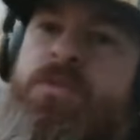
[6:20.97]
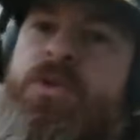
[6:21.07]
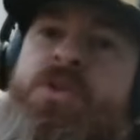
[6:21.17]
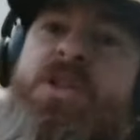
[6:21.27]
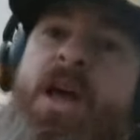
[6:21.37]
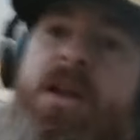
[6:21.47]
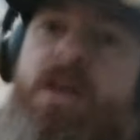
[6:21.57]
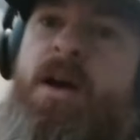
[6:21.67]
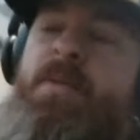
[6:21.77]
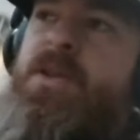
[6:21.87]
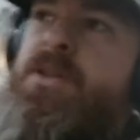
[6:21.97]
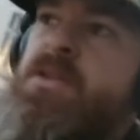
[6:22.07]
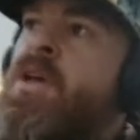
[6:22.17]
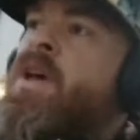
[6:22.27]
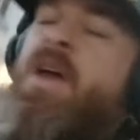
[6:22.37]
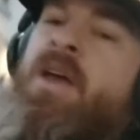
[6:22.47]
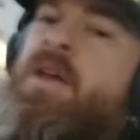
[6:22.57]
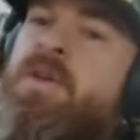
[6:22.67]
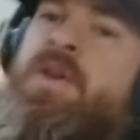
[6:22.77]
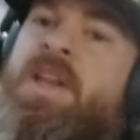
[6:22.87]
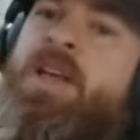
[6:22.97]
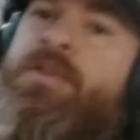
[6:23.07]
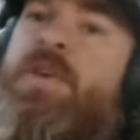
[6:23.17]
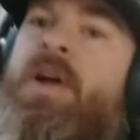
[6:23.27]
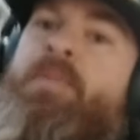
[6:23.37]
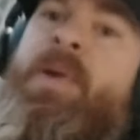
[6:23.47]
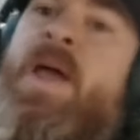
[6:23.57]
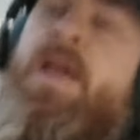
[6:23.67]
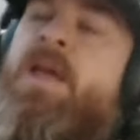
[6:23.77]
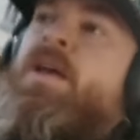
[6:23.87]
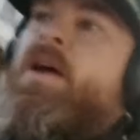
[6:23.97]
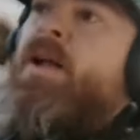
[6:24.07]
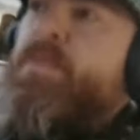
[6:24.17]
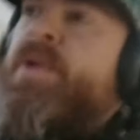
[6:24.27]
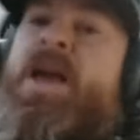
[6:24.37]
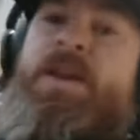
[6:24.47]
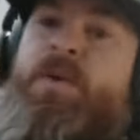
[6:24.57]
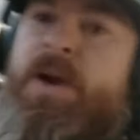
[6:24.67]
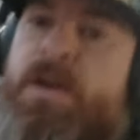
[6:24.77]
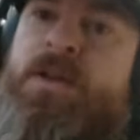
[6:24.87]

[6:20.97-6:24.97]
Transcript: use that comment. You can ask for help, help anywhere.